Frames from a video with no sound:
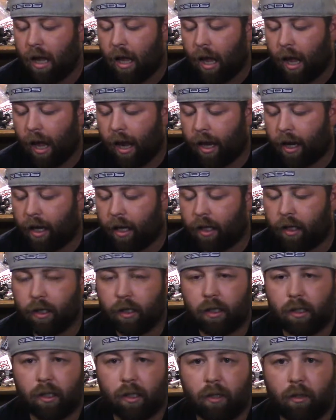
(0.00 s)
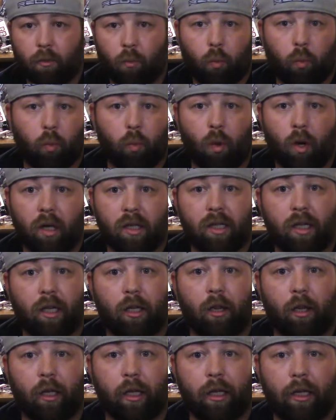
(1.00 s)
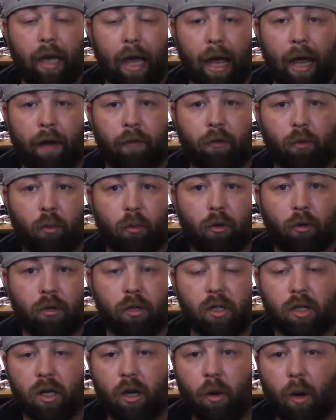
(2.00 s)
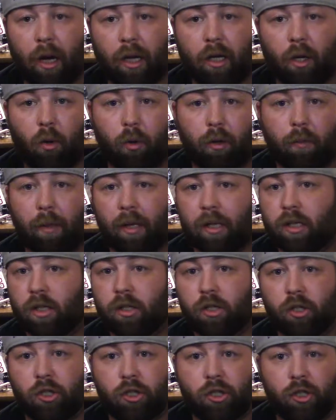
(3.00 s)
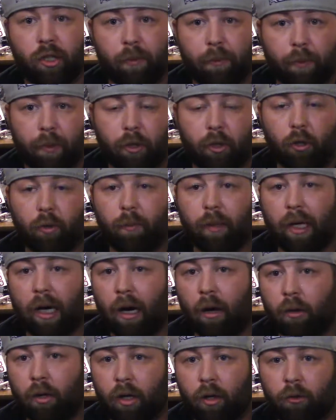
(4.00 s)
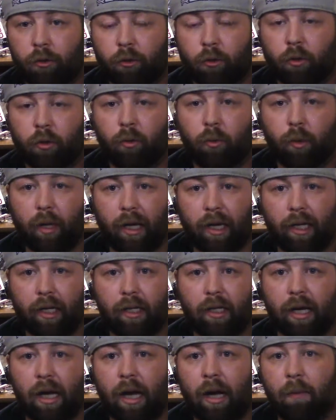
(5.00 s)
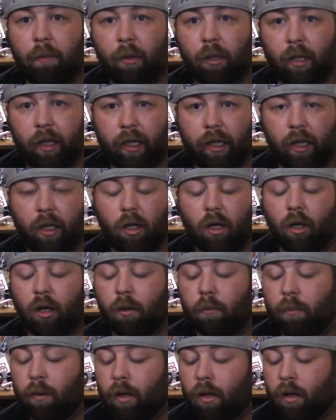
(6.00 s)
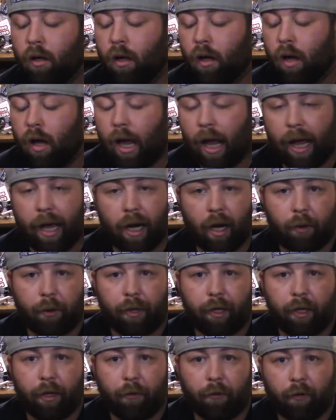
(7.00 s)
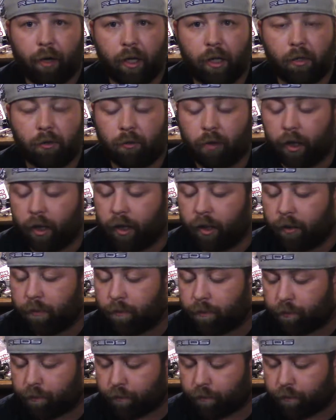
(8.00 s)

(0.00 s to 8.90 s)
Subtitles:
and wasn't cleaned afterwards. So I told him, I said, just ship it to me. I'll go through it when I get time, clean it up, and I'll get it race ready.